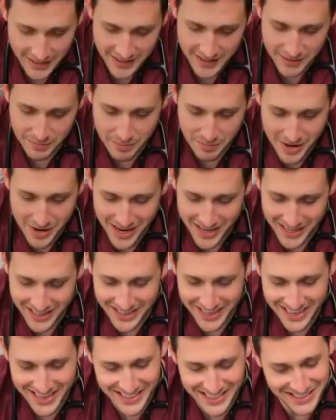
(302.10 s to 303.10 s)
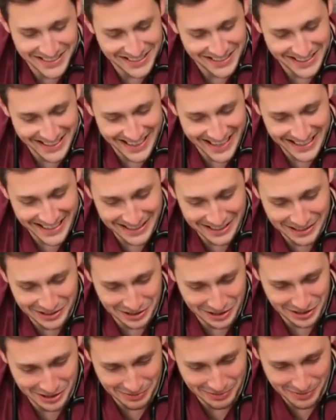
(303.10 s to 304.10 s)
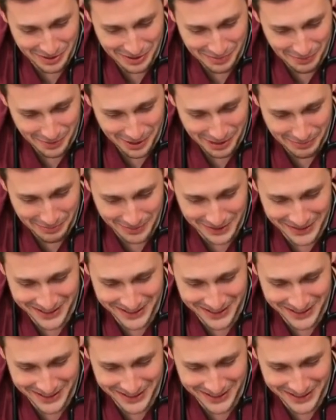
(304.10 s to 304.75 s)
Is Mayonnaise an Instrument by